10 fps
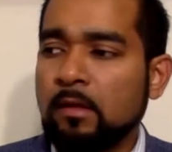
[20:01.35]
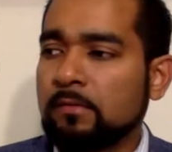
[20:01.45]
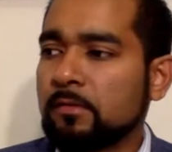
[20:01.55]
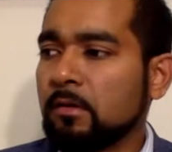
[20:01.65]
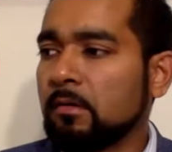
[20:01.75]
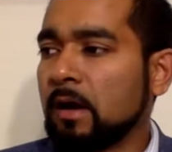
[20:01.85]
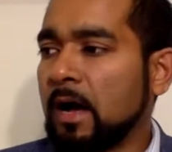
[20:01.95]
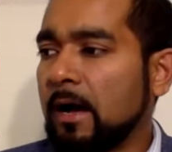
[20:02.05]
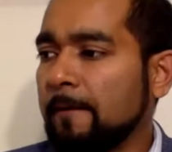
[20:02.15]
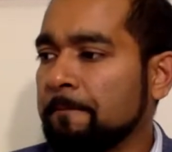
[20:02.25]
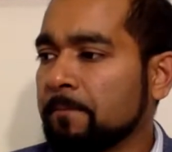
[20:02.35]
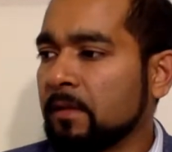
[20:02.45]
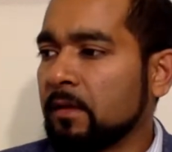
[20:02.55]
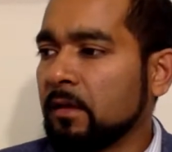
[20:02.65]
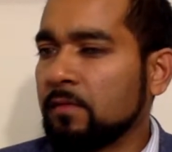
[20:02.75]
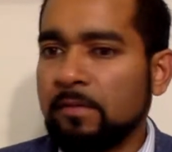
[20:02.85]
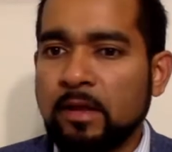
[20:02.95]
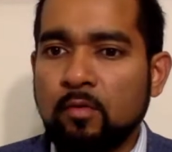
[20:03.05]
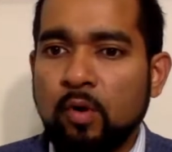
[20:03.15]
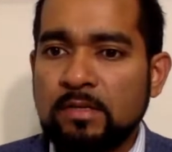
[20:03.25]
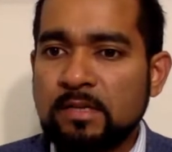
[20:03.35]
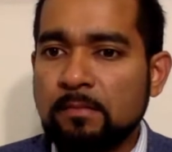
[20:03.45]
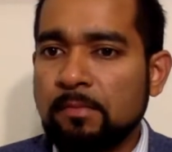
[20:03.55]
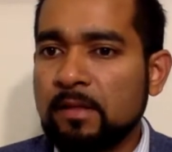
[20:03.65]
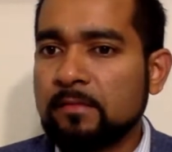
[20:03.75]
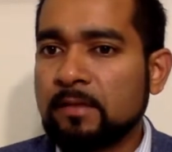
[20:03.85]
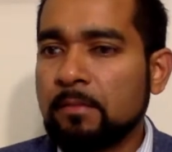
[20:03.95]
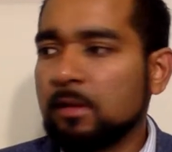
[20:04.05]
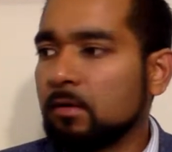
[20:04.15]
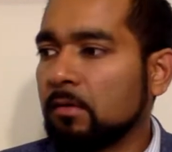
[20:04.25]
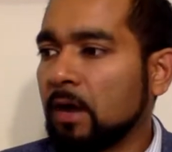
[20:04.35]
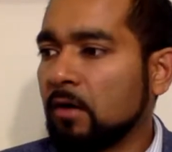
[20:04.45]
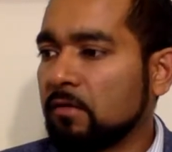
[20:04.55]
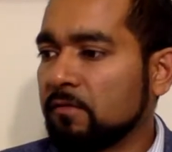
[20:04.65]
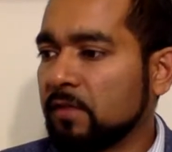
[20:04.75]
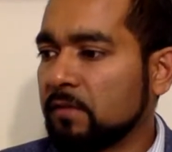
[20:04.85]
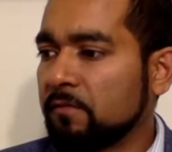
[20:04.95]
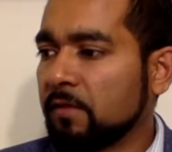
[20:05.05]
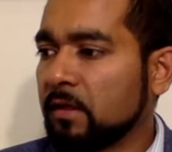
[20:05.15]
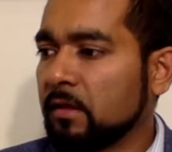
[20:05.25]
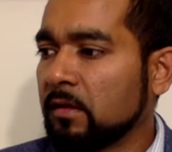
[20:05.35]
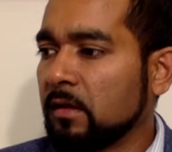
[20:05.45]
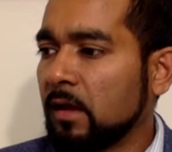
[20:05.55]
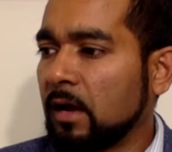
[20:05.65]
So if you have any question, please let me know. I'll feel free.